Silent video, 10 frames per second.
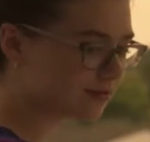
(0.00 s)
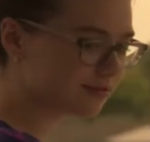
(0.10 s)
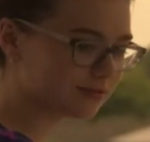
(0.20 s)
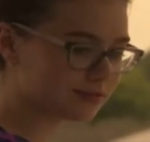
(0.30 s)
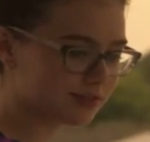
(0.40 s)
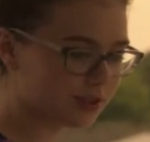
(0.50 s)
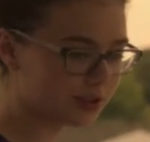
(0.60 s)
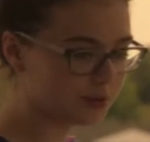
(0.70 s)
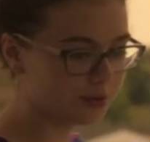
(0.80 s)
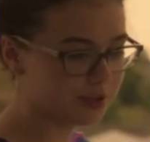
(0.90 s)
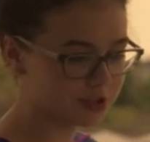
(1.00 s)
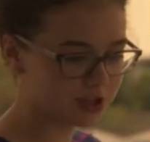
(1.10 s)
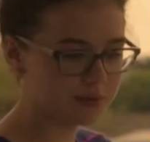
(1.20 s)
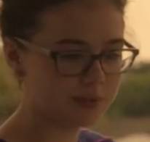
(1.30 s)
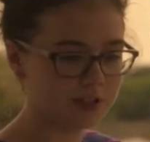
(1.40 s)
meantime as he planned a
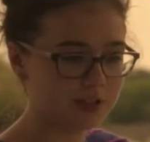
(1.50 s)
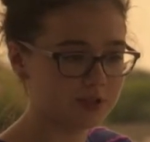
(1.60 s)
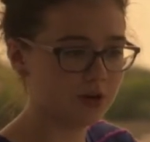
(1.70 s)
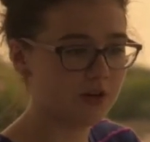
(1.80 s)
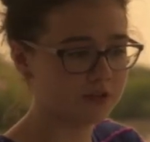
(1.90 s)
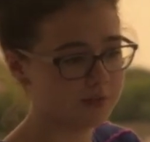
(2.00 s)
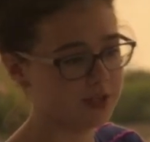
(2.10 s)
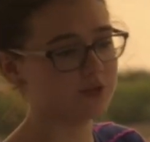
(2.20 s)
way back to his home.